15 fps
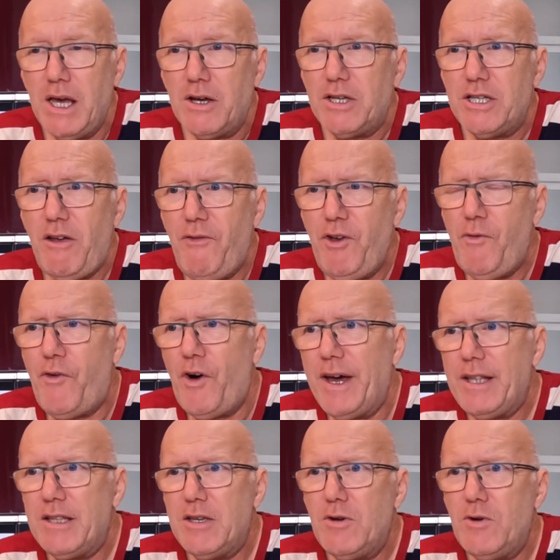Because if you
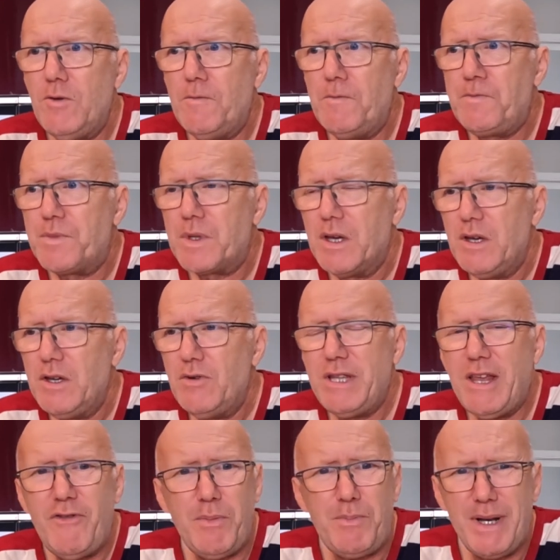find you
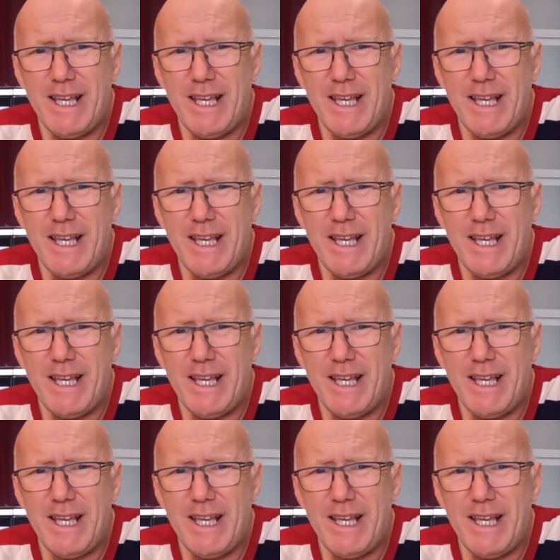never